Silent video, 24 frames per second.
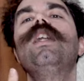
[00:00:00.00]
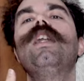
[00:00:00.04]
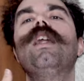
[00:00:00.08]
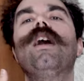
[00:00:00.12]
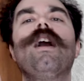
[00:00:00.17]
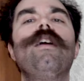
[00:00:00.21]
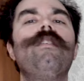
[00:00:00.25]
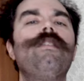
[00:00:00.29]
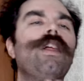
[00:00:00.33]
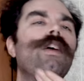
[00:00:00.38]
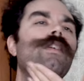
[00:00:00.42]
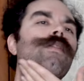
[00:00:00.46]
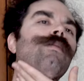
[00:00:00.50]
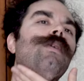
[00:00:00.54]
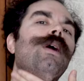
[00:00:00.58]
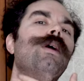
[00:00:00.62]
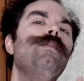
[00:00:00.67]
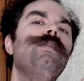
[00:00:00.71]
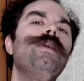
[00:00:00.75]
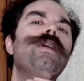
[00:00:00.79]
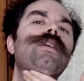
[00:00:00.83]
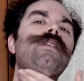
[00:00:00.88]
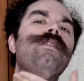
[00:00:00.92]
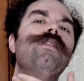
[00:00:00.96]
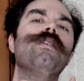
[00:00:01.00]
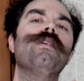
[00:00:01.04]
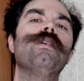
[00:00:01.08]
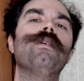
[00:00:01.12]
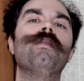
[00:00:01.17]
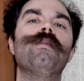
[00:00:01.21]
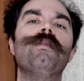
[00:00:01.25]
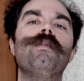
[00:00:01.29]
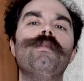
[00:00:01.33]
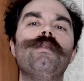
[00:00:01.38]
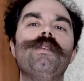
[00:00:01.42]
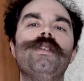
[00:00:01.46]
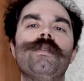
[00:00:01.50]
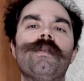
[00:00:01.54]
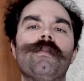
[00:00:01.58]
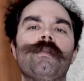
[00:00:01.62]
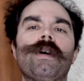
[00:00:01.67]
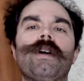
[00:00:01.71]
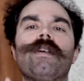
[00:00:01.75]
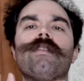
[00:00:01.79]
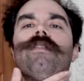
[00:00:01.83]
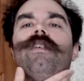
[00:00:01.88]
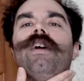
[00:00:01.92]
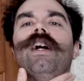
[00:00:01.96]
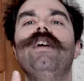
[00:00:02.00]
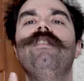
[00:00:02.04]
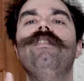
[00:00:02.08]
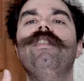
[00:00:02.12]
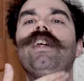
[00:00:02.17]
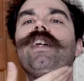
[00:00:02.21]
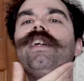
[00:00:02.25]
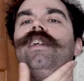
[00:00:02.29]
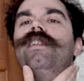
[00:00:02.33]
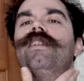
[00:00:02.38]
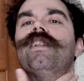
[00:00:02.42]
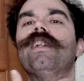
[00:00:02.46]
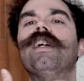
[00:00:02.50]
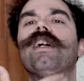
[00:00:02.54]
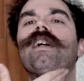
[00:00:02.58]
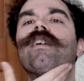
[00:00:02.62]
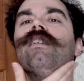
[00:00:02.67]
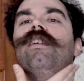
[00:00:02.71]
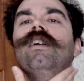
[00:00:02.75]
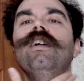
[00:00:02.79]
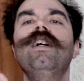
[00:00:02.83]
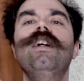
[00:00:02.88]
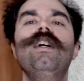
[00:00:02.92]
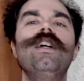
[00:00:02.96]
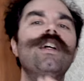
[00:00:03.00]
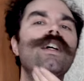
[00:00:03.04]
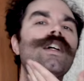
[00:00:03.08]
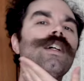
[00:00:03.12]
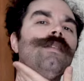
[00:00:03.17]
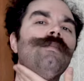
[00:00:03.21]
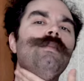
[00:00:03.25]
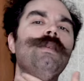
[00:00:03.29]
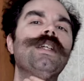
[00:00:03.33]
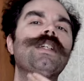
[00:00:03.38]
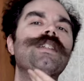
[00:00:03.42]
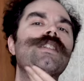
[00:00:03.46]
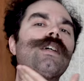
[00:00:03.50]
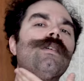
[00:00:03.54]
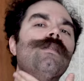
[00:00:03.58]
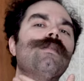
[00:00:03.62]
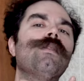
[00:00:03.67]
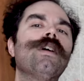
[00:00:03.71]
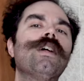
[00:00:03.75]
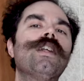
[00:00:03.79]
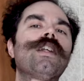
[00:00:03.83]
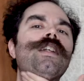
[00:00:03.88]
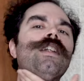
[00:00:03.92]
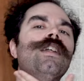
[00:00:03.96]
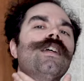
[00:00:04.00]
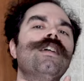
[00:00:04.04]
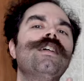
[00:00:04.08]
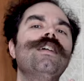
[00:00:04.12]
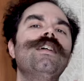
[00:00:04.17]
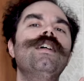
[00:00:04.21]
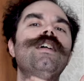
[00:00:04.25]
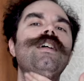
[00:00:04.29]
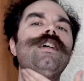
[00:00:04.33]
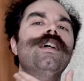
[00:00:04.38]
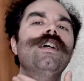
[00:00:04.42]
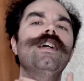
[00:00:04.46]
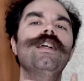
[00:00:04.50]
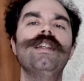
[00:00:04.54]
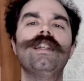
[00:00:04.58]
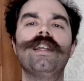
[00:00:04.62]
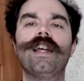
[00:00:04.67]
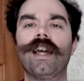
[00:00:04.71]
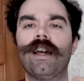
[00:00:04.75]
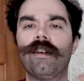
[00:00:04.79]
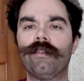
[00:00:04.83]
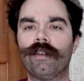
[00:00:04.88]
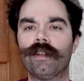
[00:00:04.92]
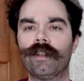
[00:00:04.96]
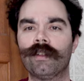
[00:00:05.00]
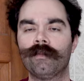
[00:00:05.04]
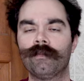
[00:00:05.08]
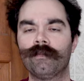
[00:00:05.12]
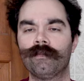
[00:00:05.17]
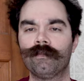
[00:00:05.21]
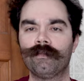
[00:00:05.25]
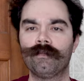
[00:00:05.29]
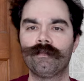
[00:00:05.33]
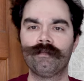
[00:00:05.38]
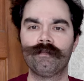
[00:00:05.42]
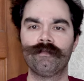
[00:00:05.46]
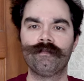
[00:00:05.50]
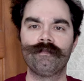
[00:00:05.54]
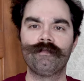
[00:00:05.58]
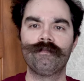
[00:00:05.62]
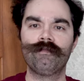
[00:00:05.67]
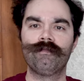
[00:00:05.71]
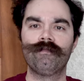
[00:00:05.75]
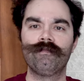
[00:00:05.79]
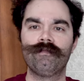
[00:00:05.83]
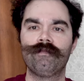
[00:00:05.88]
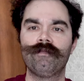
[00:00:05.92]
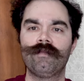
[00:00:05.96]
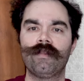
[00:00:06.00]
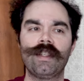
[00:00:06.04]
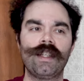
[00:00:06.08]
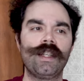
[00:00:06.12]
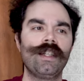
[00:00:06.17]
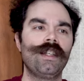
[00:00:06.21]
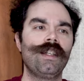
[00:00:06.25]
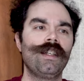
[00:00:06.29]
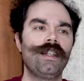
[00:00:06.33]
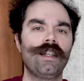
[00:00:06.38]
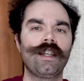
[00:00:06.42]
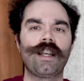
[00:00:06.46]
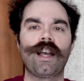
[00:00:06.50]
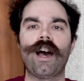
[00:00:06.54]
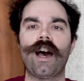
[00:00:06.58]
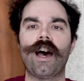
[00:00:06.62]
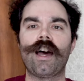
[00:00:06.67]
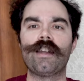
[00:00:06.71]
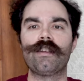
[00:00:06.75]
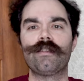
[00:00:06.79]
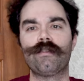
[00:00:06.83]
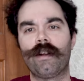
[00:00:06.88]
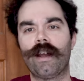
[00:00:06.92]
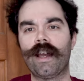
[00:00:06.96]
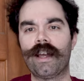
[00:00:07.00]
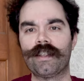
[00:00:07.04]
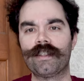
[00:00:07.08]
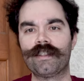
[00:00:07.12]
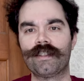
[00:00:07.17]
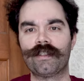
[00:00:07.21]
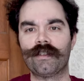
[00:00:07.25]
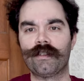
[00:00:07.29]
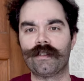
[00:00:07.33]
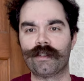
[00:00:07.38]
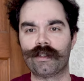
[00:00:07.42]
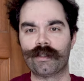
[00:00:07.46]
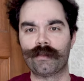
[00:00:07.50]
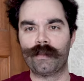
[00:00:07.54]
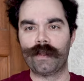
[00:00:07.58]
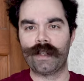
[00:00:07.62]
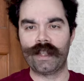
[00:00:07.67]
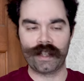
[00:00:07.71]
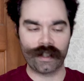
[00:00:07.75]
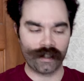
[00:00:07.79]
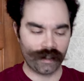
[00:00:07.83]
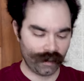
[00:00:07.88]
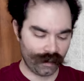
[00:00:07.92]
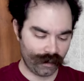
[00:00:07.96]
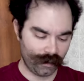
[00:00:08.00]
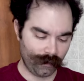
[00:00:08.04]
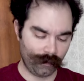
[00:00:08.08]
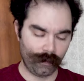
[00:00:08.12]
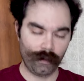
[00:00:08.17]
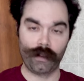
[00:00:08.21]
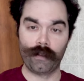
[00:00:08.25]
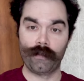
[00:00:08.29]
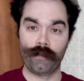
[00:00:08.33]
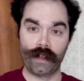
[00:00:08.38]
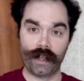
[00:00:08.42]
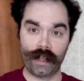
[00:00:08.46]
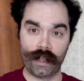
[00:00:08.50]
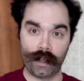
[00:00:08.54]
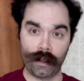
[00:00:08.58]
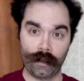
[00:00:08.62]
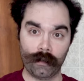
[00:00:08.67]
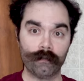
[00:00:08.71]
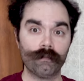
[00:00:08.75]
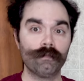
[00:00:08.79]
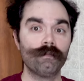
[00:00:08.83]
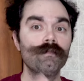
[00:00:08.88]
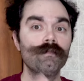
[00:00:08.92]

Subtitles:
Now, I've left my beard for about 5 days now because I wanted to have a contrast, so to speak, for the video.